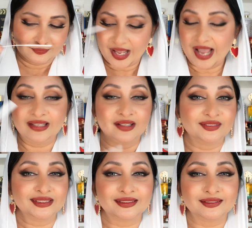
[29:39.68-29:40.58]
I love
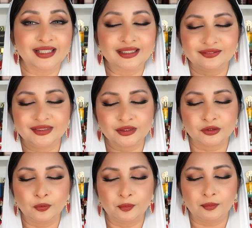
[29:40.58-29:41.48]
this. I love this
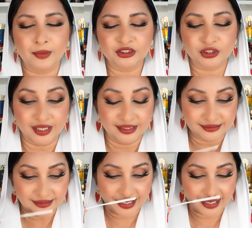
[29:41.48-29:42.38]
so much,
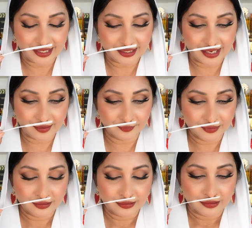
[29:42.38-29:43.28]
guys. I
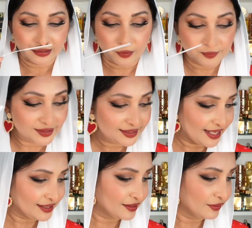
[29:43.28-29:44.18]
am
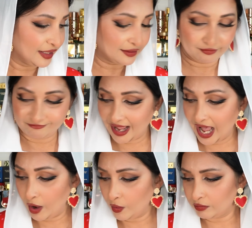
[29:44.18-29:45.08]
obsessed that
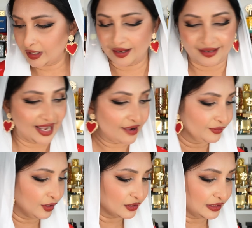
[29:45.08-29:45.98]
how I
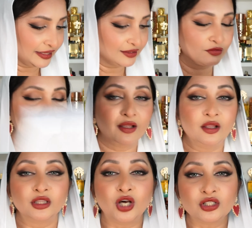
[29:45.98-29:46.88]
have not like
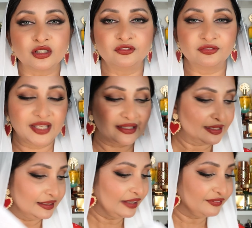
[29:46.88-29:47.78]
thought of
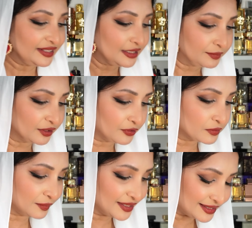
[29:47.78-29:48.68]
getting Lafidi
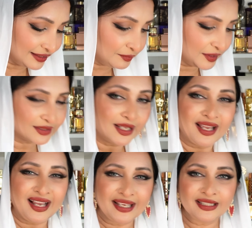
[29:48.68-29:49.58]
perfumes myself, because
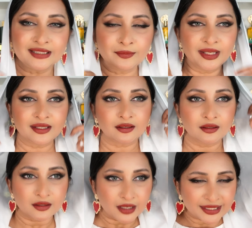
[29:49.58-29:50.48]
I guess I'm like
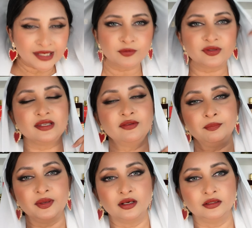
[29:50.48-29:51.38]
I keep
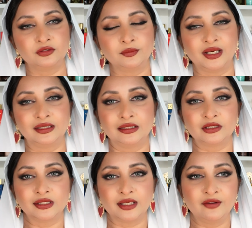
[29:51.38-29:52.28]
receiving PRs from
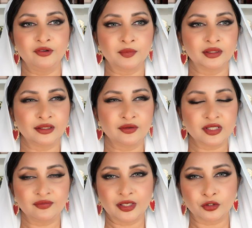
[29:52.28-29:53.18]
Khadlaj. Like every month I
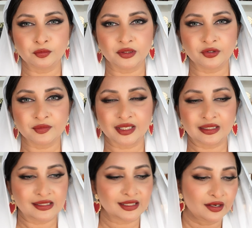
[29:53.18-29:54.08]
receive like 2 perfumes
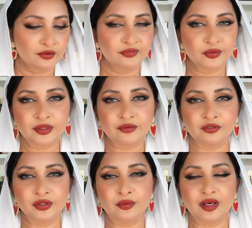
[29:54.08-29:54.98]
at least and I review them
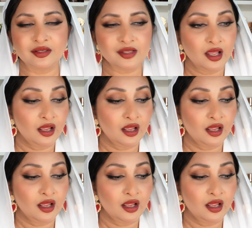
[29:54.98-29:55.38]
for you guys.